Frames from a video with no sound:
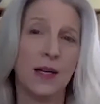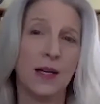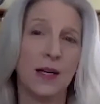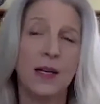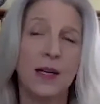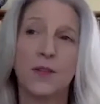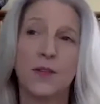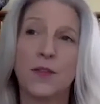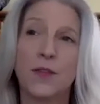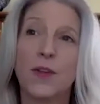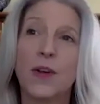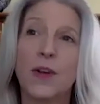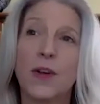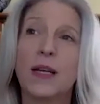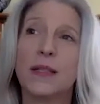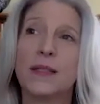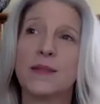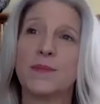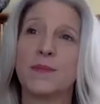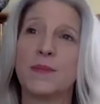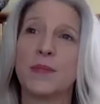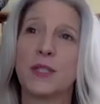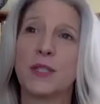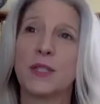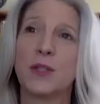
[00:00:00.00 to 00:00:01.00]

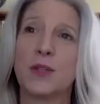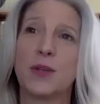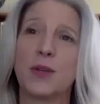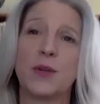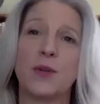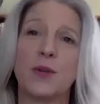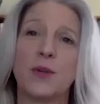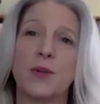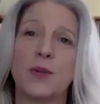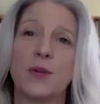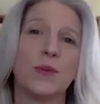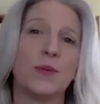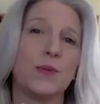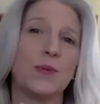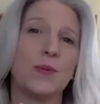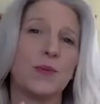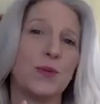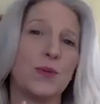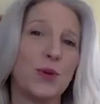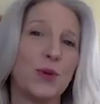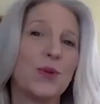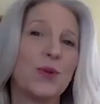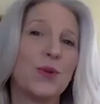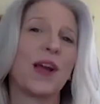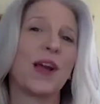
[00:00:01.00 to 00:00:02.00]
freedom to
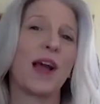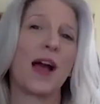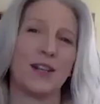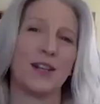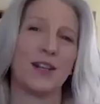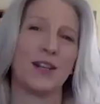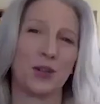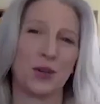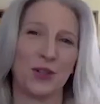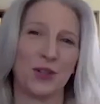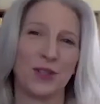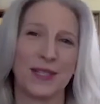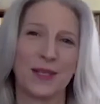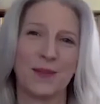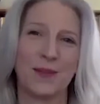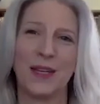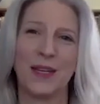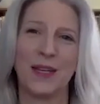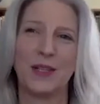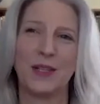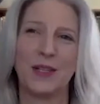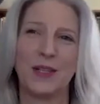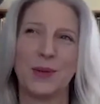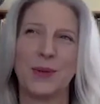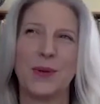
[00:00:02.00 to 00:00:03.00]
do the kind of journalism they
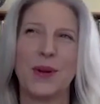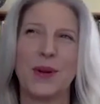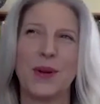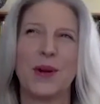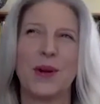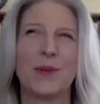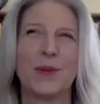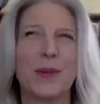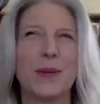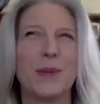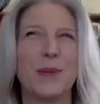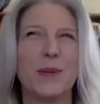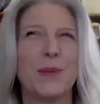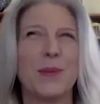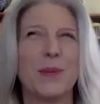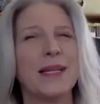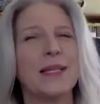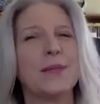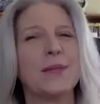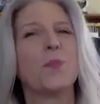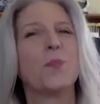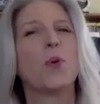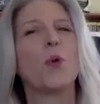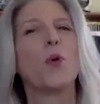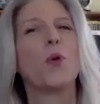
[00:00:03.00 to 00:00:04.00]
do, government money
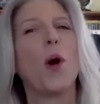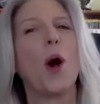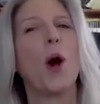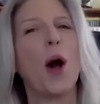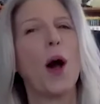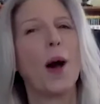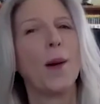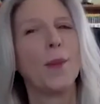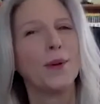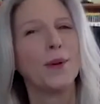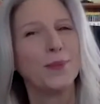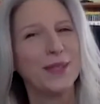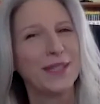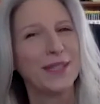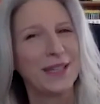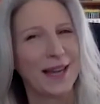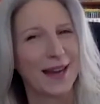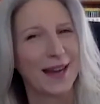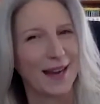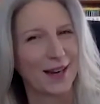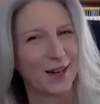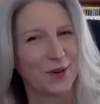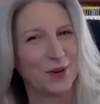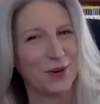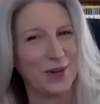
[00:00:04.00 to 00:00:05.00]
is probably
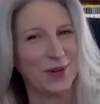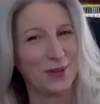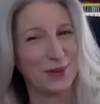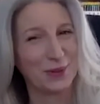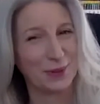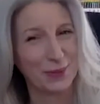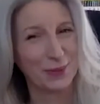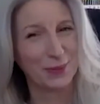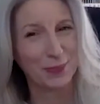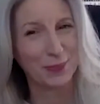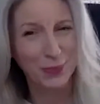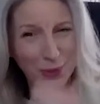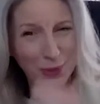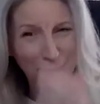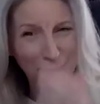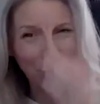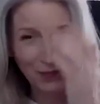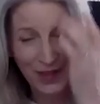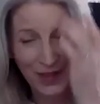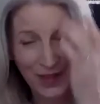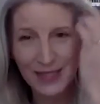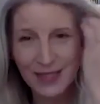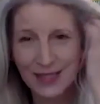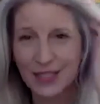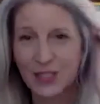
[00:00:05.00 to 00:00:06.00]
not going to improve
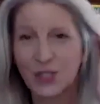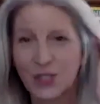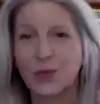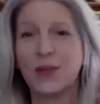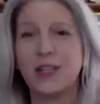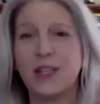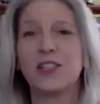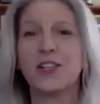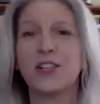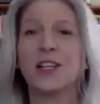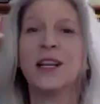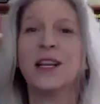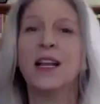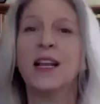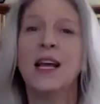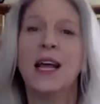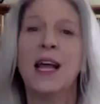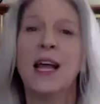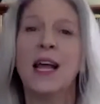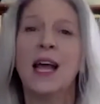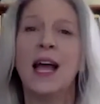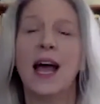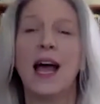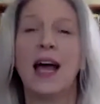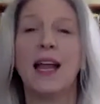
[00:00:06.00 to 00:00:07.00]
that situation.
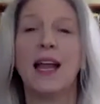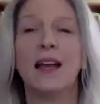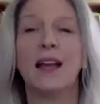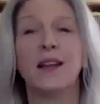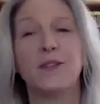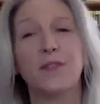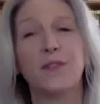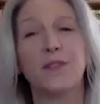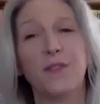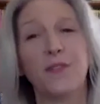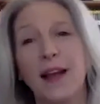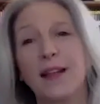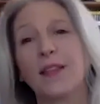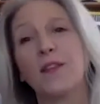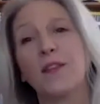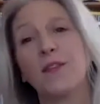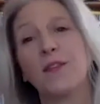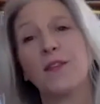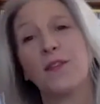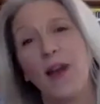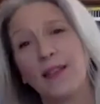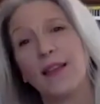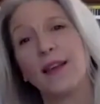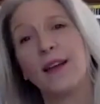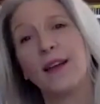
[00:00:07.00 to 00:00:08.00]
And in fact, the
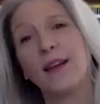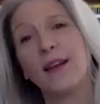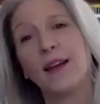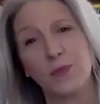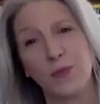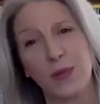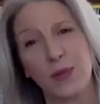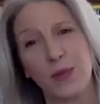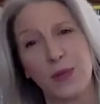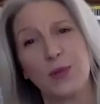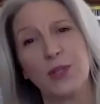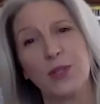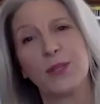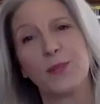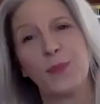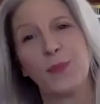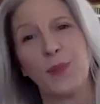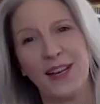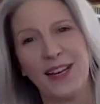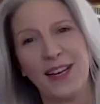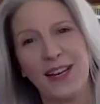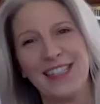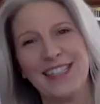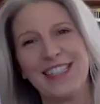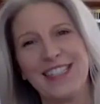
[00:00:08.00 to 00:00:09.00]
fact that government puts
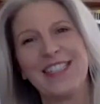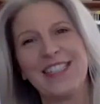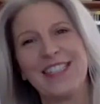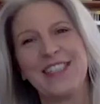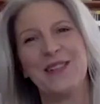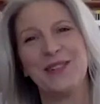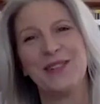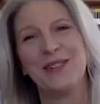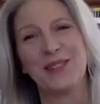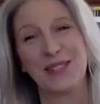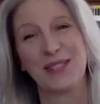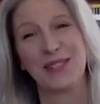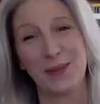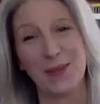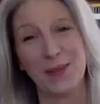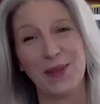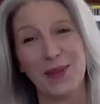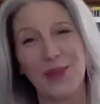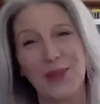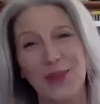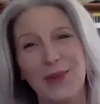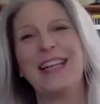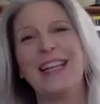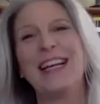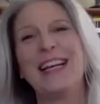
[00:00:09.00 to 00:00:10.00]
money into some of the
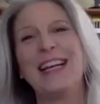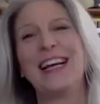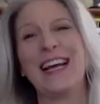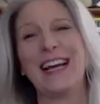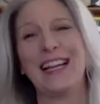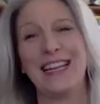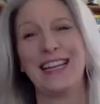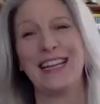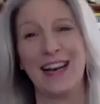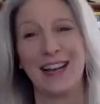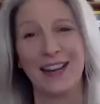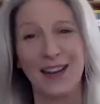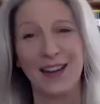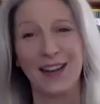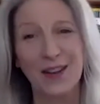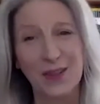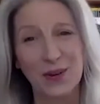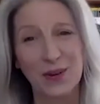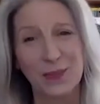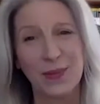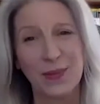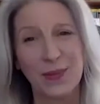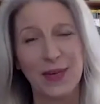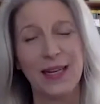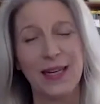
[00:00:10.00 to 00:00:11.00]
media and not
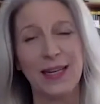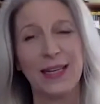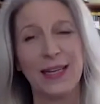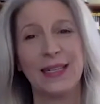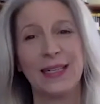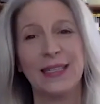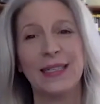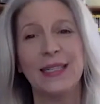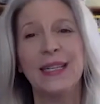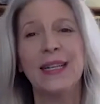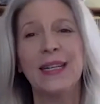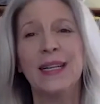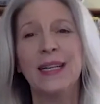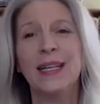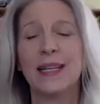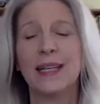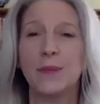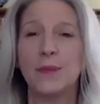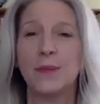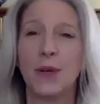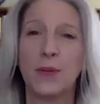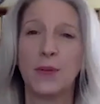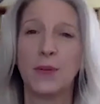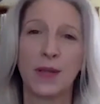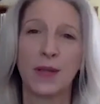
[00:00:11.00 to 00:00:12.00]
other media
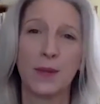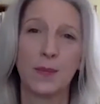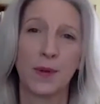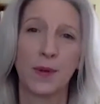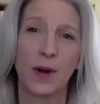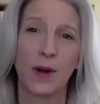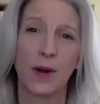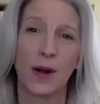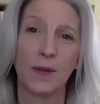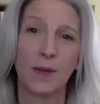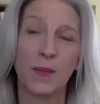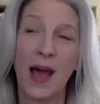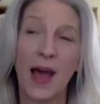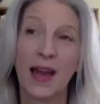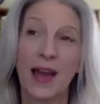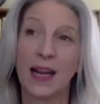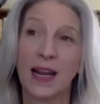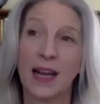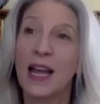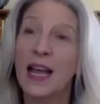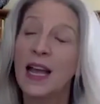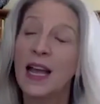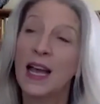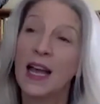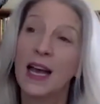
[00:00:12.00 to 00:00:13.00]
can be really problematic.
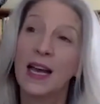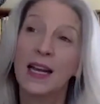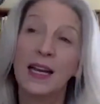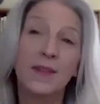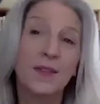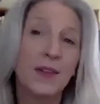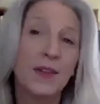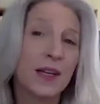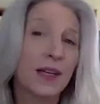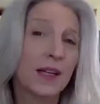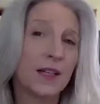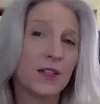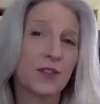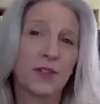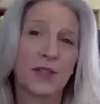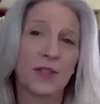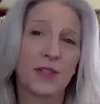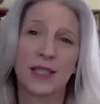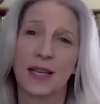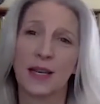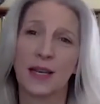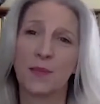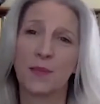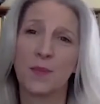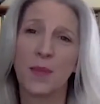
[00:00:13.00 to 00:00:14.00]
And even in
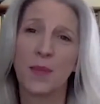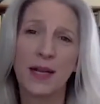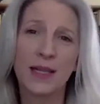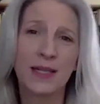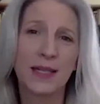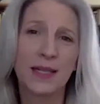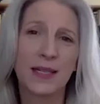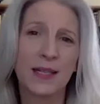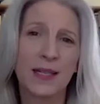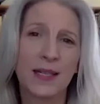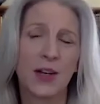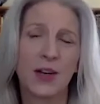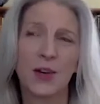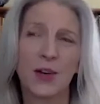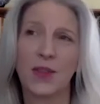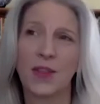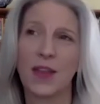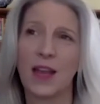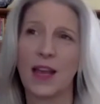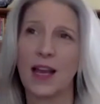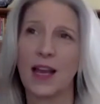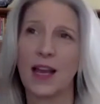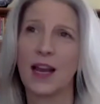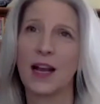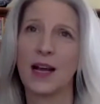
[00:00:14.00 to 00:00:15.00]
countries like Mexico
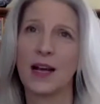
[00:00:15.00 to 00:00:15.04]
that